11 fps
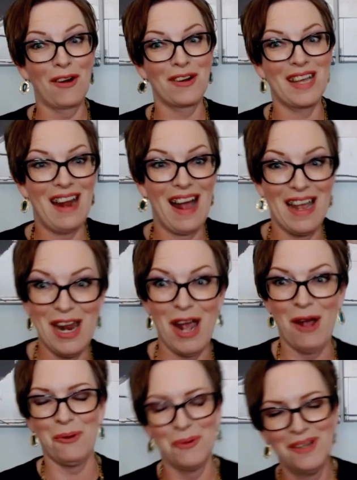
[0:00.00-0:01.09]
market, I
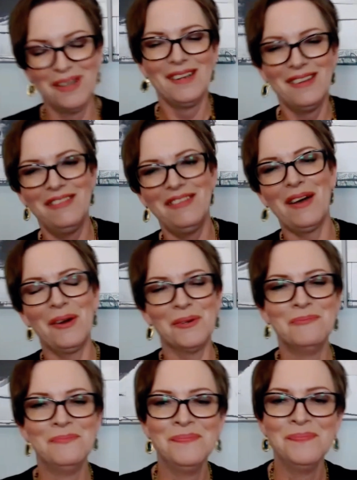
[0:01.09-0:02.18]
know.
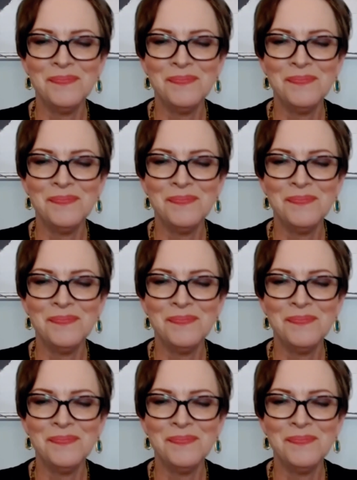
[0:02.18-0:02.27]
So,